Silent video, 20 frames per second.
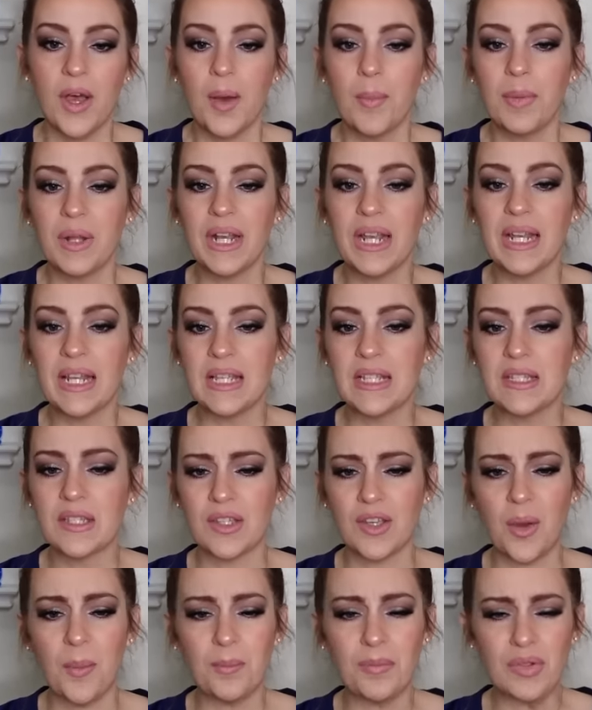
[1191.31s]
but it is
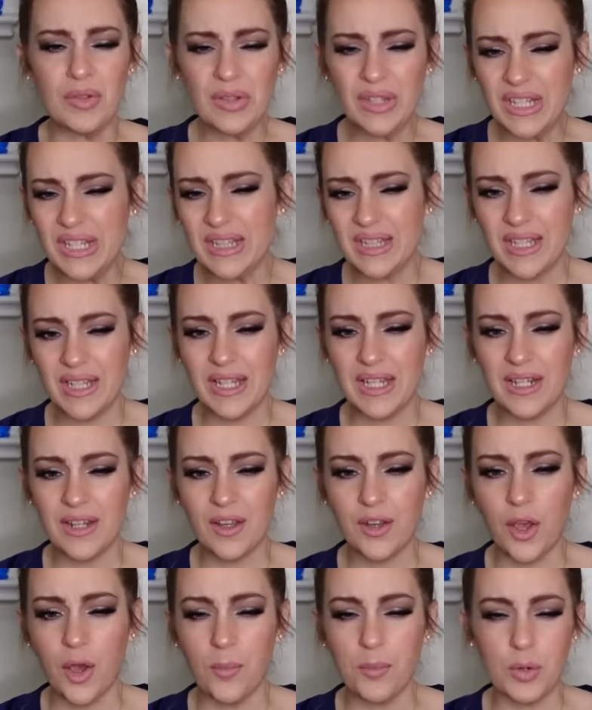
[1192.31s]
completely
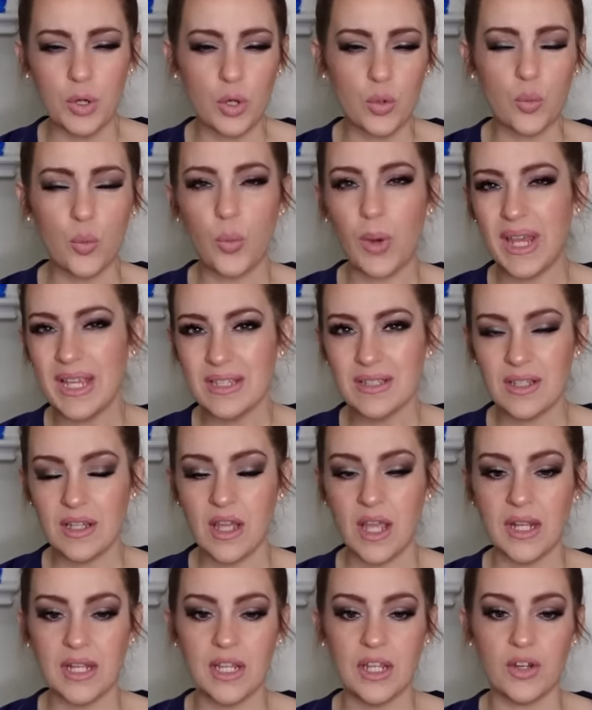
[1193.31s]
eating up her
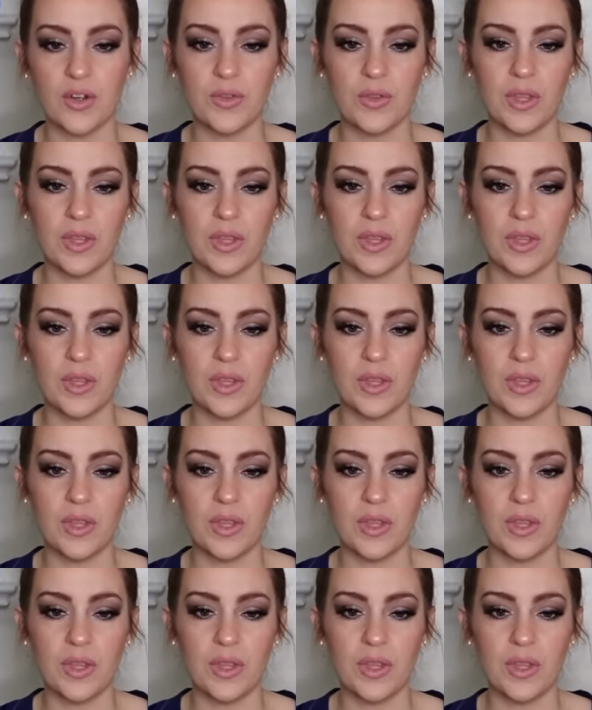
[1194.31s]
waistline here.